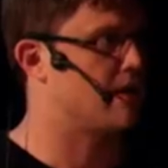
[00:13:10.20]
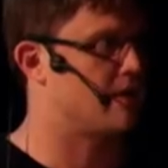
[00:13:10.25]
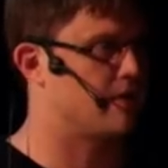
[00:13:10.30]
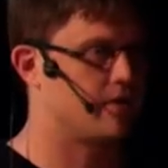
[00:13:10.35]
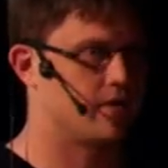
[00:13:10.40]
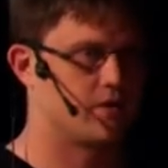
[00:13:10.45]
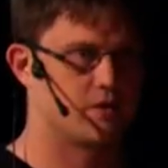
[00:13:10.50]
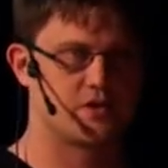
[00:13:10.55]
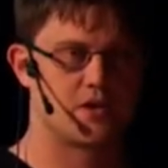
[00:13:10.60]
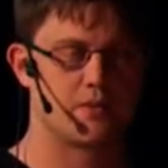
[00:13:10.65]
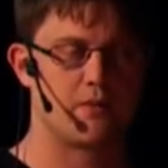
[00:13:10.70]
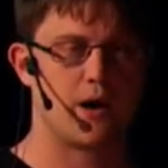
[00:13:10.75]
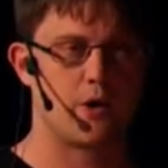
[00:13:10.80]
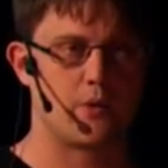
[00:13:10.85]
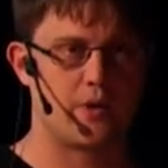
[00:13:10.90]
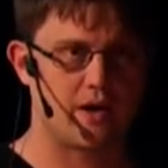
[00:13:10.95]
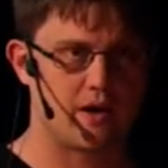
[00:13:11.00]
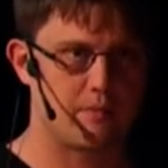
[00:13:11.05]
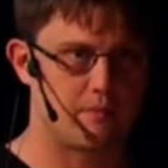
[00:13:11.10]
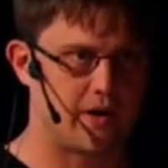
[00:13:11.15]
that
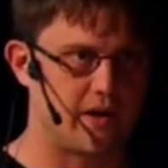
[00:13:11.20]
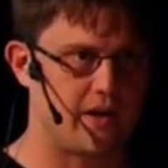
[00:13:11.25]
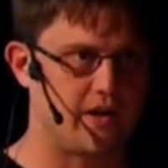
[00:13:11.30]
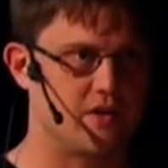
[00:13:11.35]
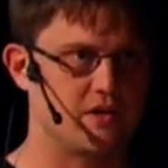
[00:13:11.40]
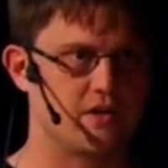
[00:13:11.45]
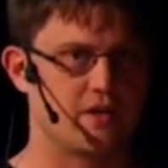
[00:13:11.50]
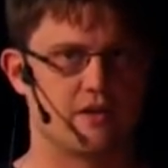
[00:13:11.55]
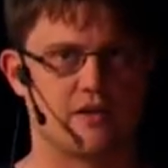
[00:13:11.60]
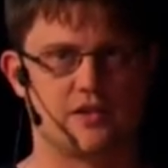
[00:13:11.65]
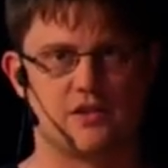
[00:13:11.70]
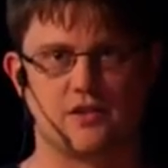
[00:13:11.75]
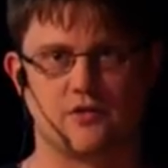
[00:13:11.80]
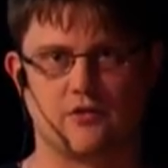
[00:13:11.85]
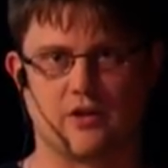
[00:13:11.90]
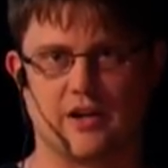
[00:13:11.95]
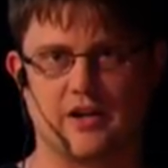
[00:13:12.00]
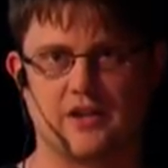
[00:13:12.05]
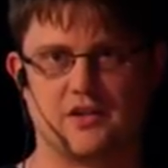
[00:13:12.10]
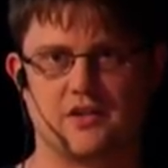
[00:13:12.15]
somehow we get money into this
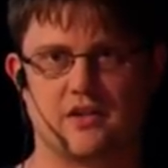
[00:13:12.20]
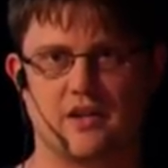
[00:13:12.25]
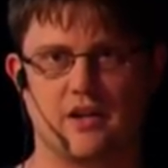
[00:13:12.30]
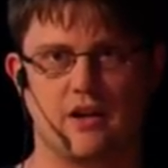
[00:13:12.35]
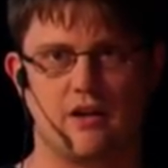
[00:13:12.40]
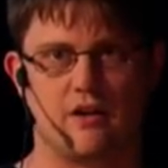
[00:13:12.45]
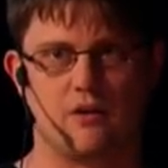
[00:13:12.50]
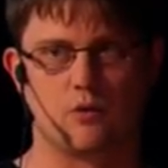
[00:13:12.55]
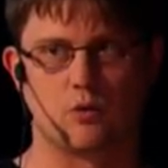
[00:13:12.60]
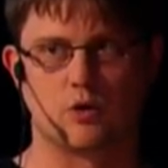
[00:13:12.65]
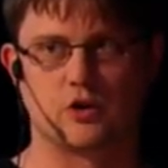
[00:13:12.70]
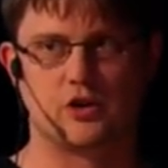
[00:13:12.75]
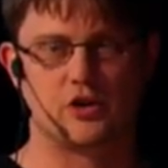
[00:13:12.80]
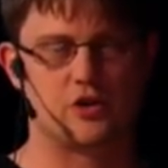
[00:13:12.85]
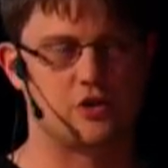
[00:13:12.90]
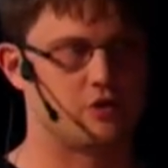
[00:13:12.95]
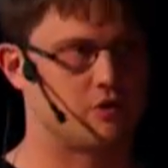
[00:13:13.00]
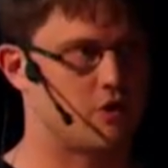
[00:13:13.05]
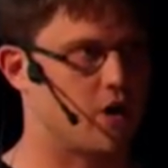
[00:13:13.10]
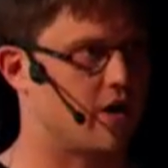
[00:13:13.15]
device and we're
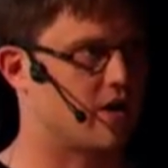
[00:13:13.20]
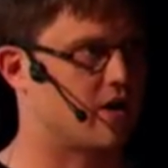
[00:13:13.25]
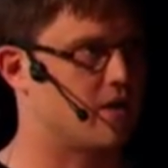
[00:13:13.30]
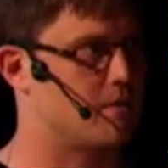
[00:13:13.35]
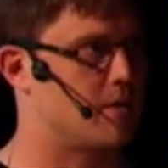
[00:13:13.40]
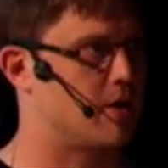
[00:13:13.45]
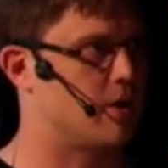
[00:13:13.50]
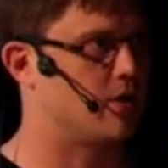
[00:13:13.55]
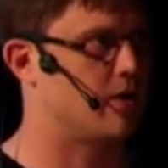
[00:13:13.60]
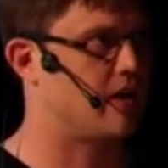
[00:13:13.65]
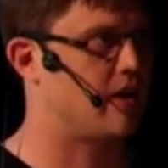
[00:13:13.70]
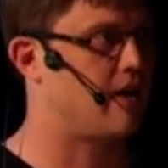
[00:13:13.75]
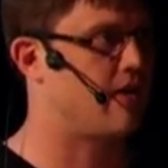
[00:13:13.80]
just talking about